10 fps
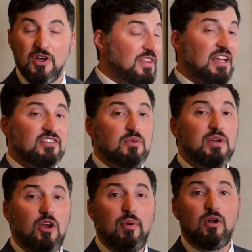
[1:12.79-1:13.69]
The next thing we
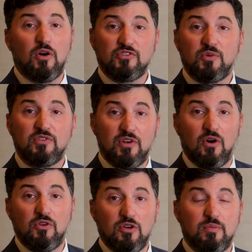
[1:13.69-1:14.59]
care about also is the
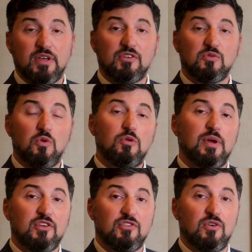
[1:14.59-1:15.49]
artery, because we want to
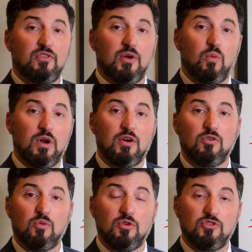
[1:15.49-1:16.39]
make sure that
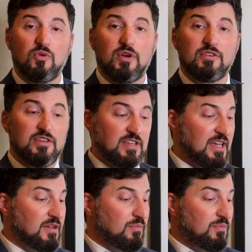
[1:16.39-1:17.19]
whatever we're doing to take